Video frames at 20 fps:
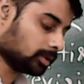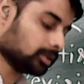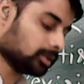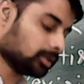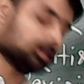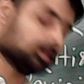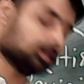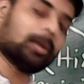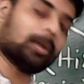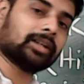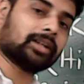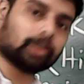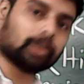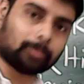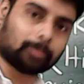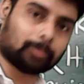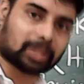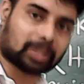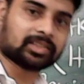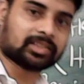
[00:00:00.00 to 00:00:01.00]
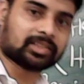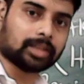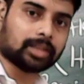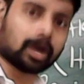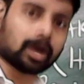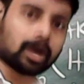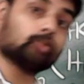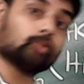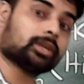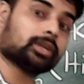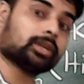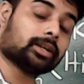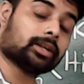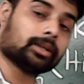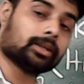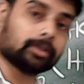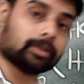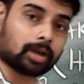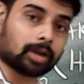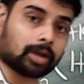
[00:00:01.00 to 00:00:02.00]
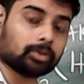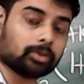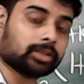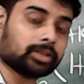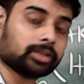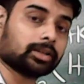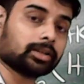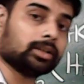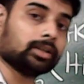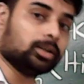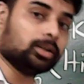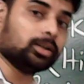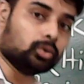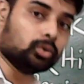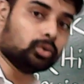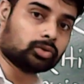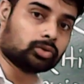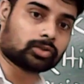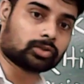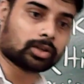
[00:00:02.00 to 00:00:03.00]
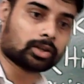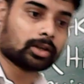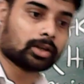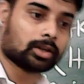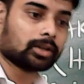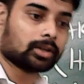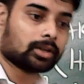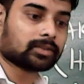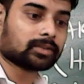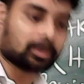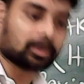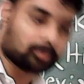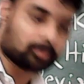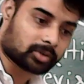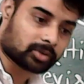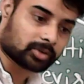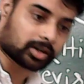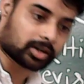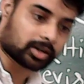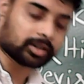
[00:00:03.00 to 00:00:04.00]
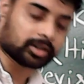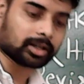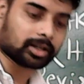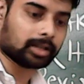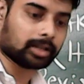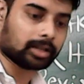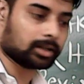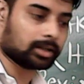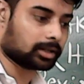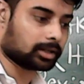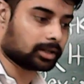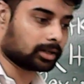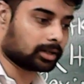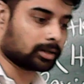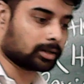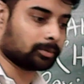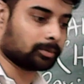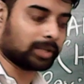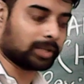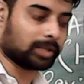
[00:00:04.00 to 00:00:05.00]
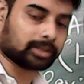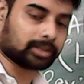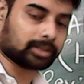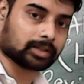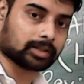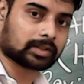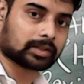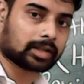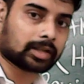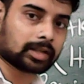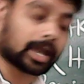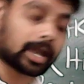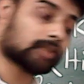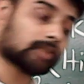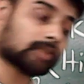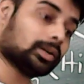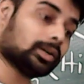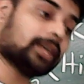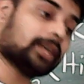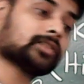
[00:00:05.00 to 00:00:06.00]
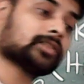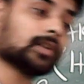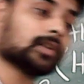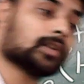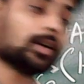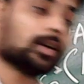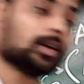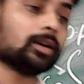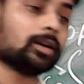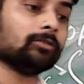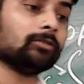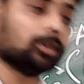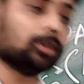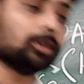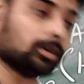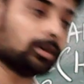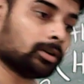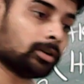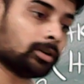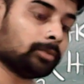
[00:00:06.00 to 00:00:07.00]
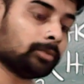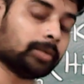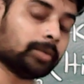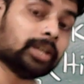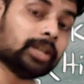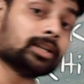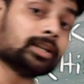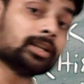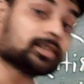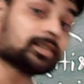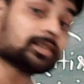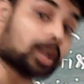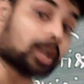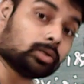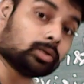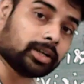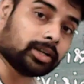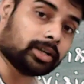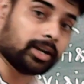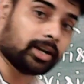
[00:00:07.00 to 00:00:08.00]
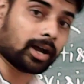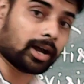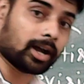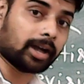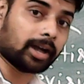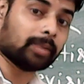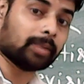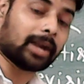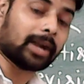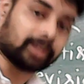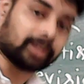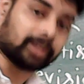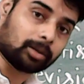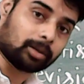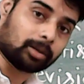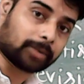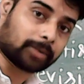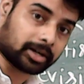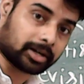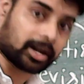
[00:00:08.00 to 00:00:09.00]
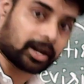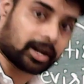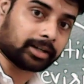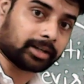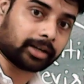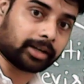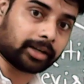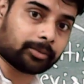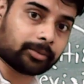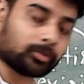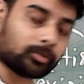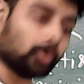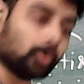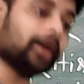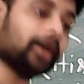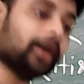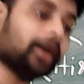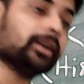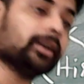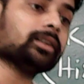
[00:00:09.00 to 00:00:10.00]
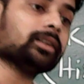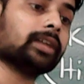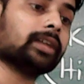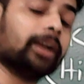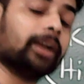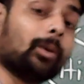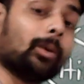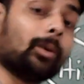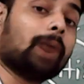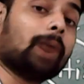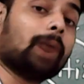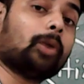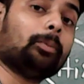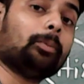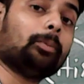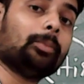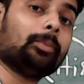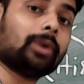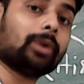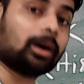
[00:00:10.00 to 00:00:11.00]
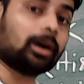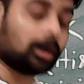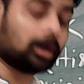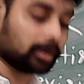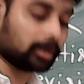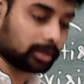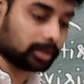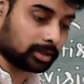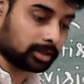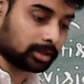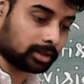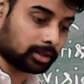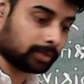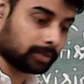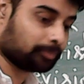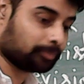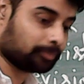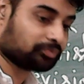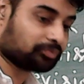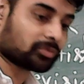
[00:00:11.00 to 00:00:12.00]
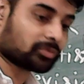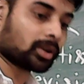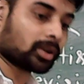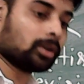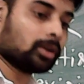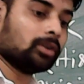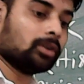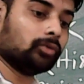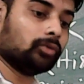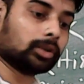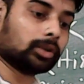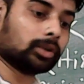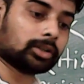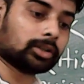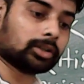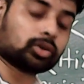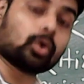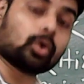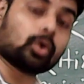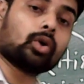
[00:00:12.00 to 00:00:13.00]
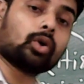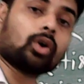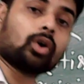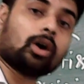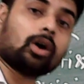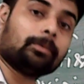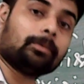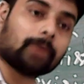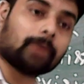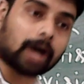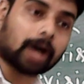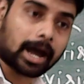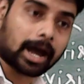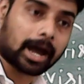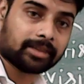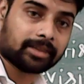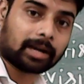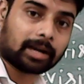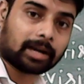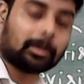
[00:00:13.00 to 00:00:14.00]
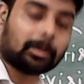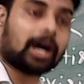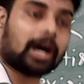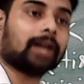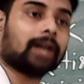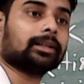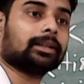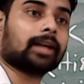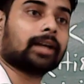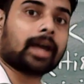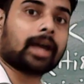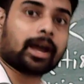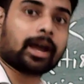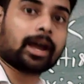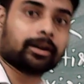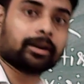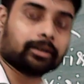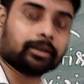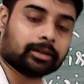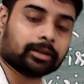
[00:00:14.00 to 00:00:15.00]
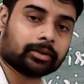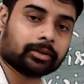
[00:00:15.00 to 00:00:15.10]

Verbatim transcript: the battle of Plassey, how they, how did they use some critical uh, methods as well as uh, in the South India and the battle of Carnatic when the Nawab of uh, in the for the throne of Hyderabad and